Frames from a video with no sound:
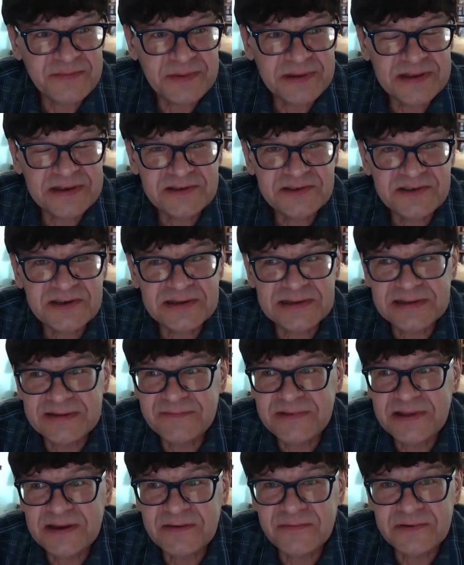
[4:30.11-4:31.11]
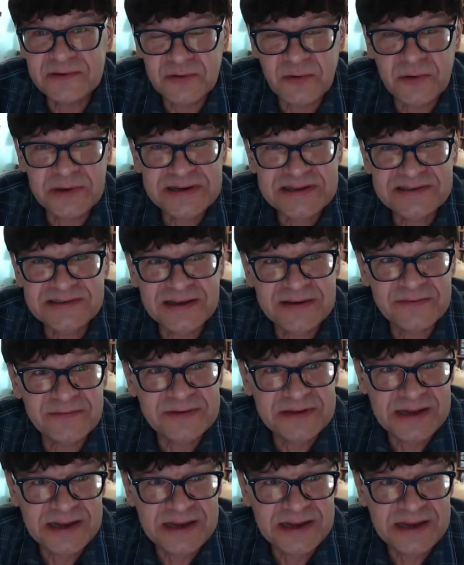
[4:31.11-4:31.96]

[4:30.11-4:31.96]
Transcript: because she lived there for twenty-seven